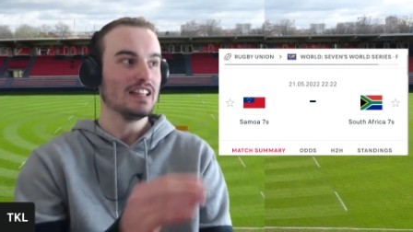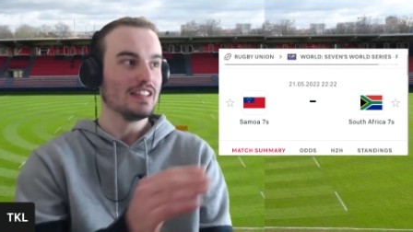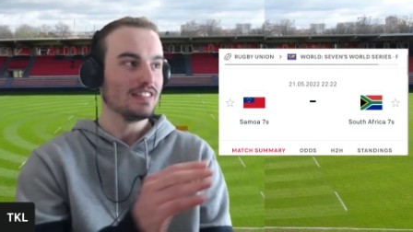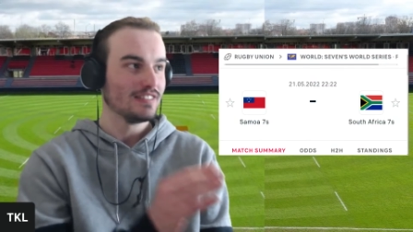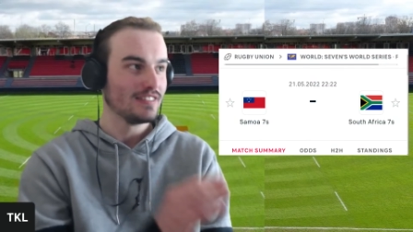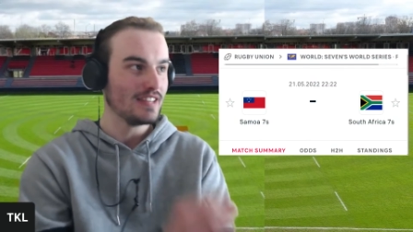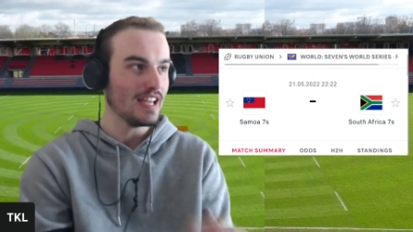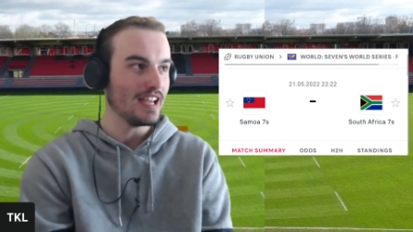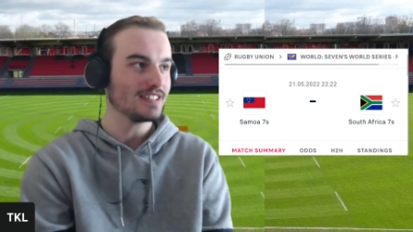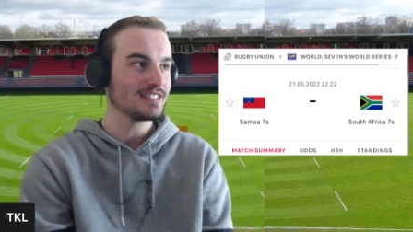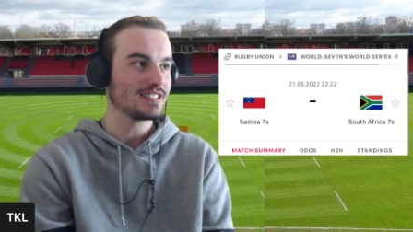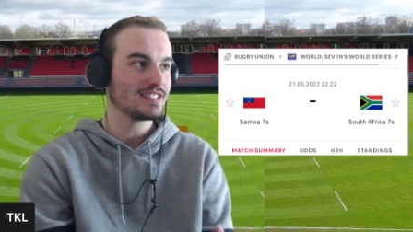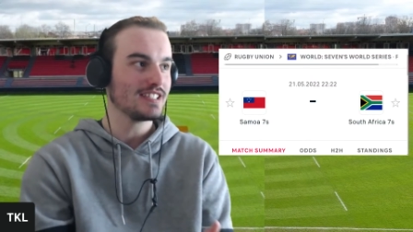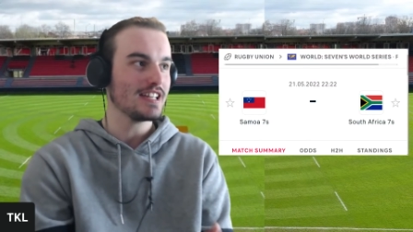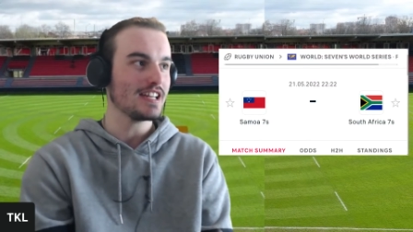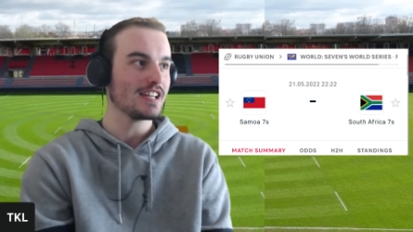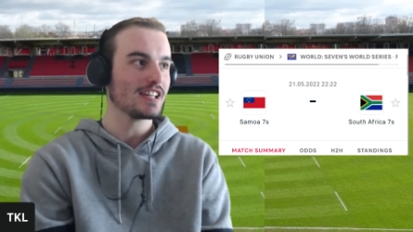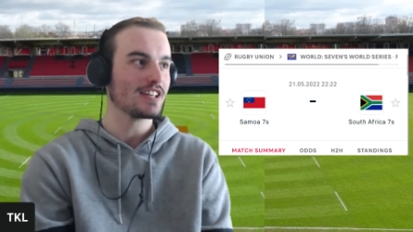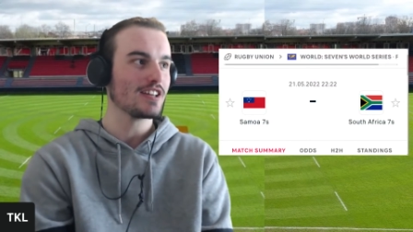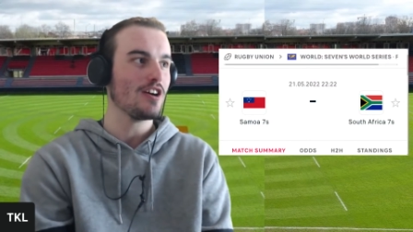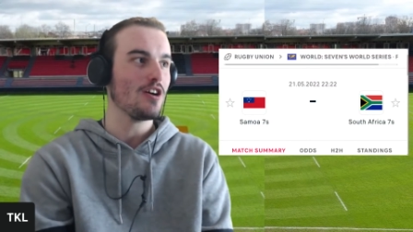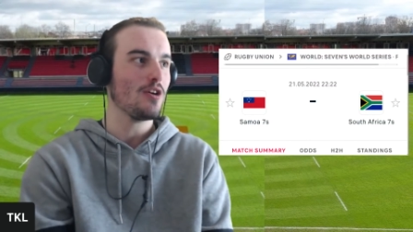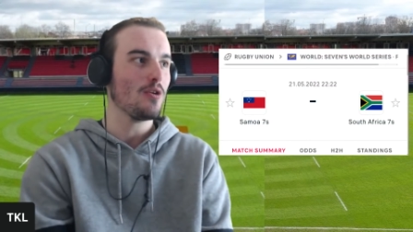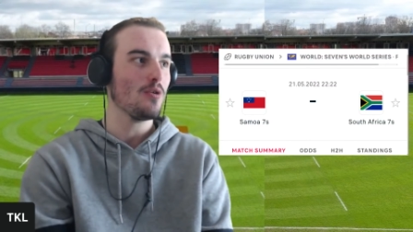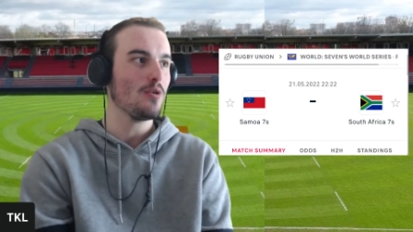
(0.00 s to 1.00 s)
That's their
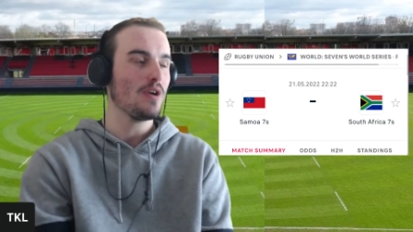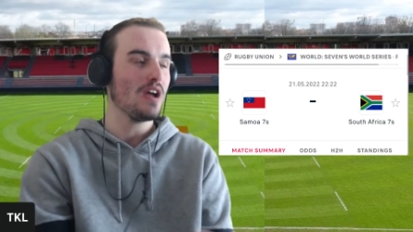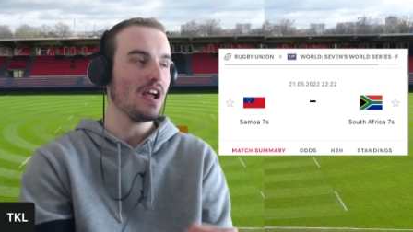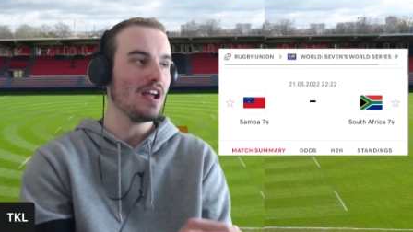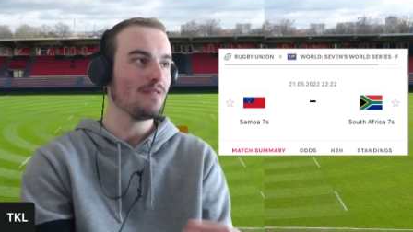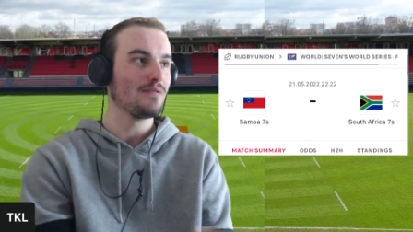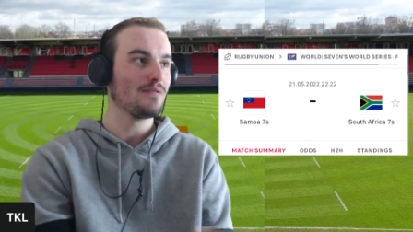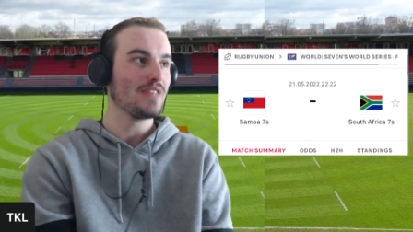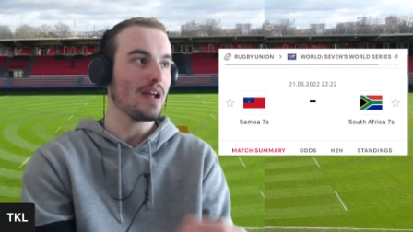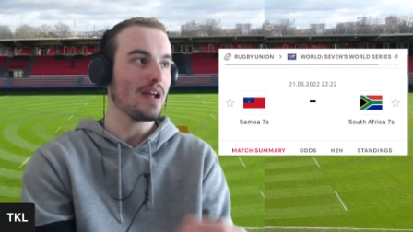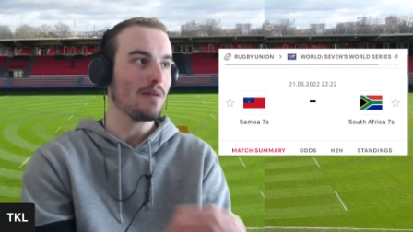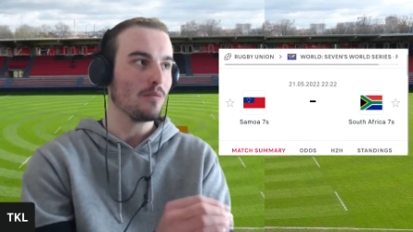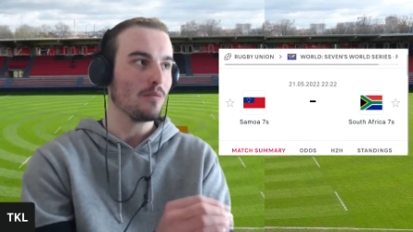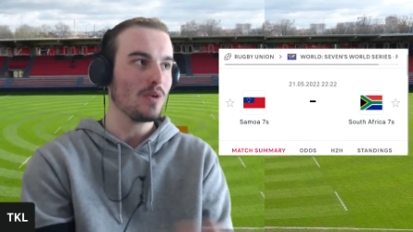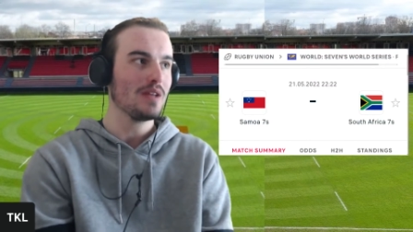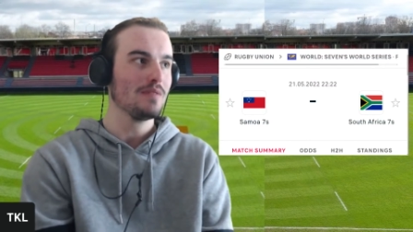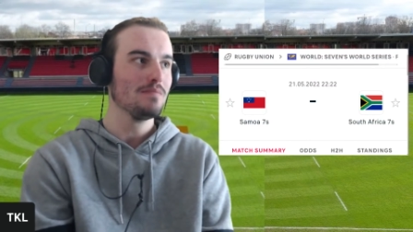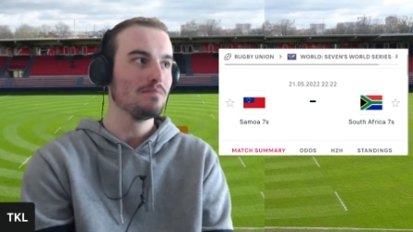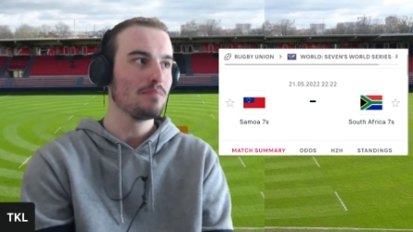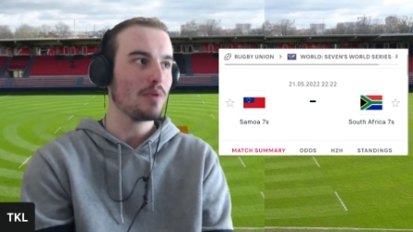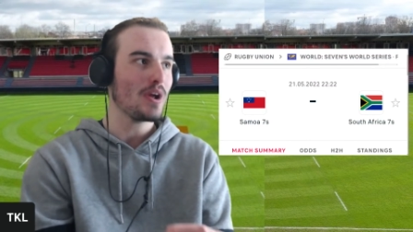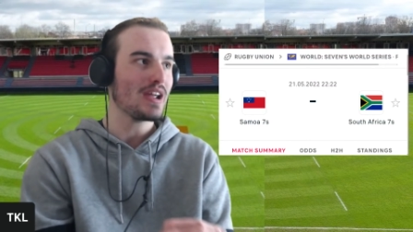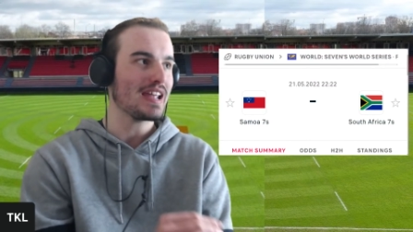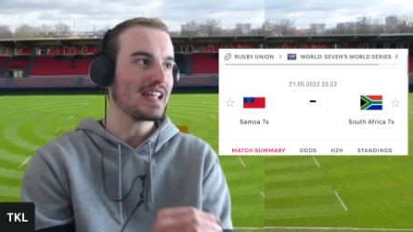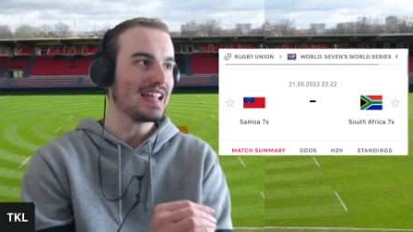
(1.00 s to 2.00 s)
goal. If they win
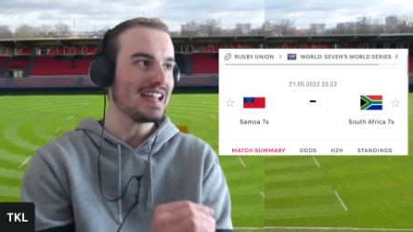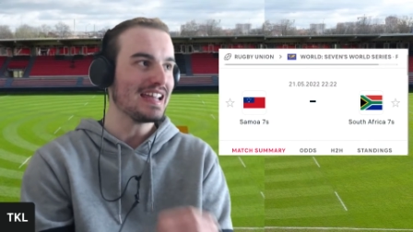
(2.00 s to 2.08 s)
by